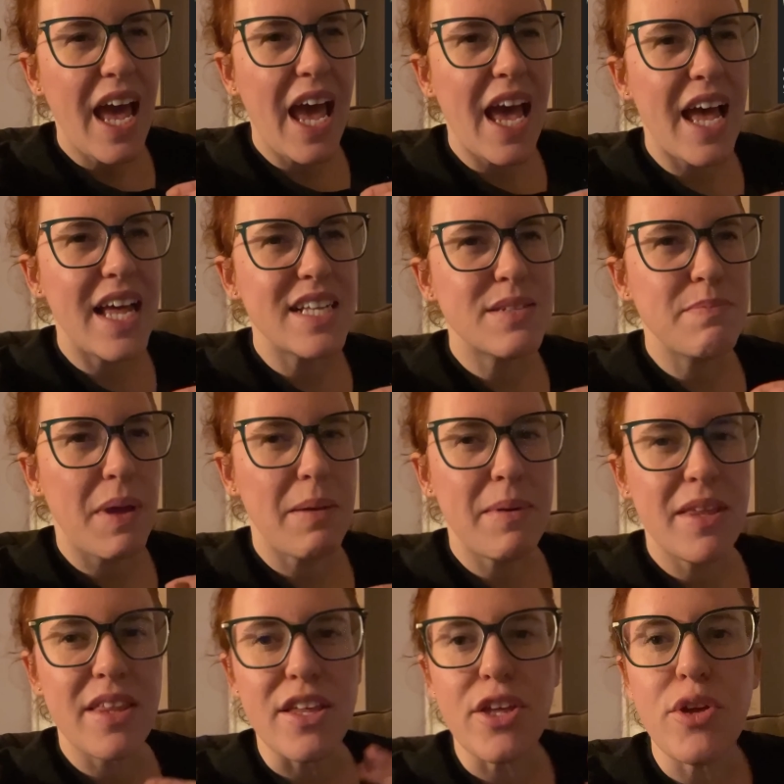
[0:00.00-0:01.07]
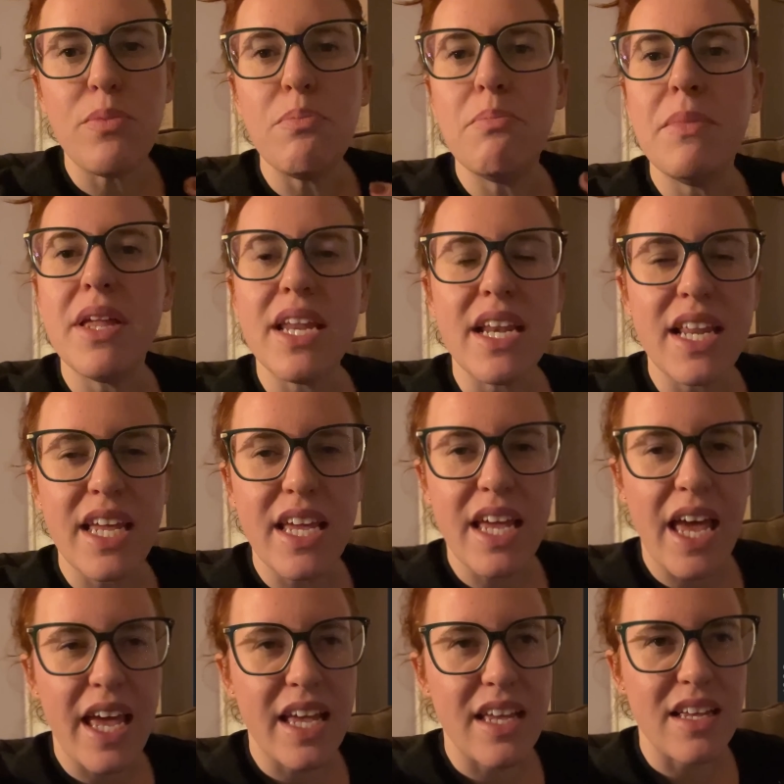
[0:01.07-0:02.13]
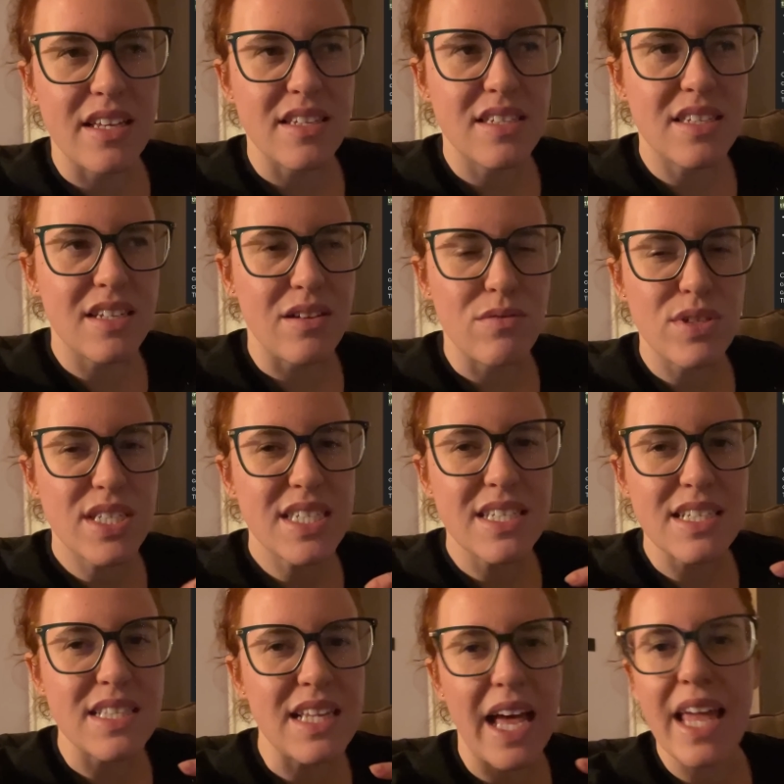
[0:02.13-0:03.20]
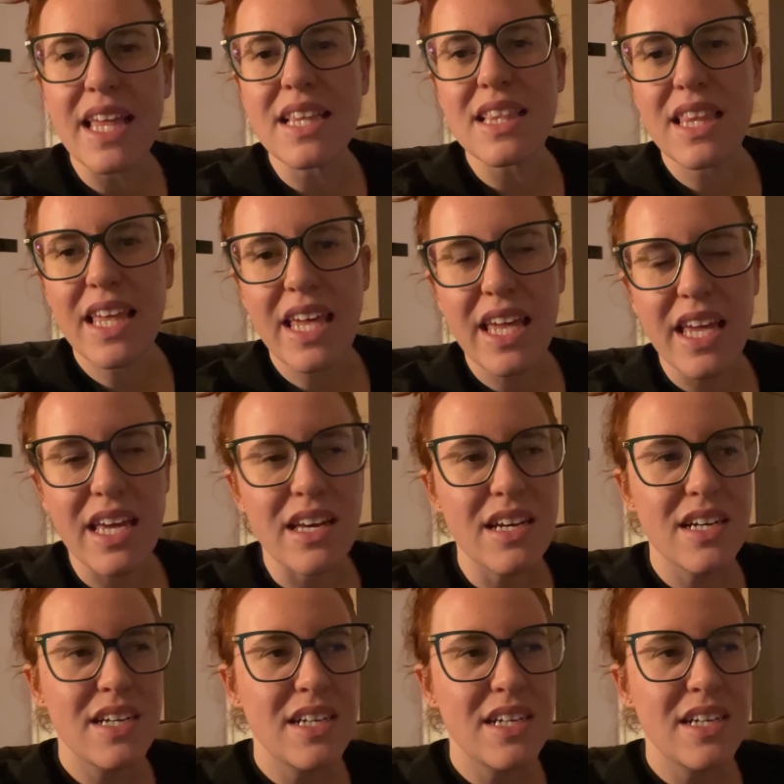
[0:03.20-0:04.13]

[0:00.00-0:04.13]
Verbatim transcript: and maybe the humidity is, you know, slightly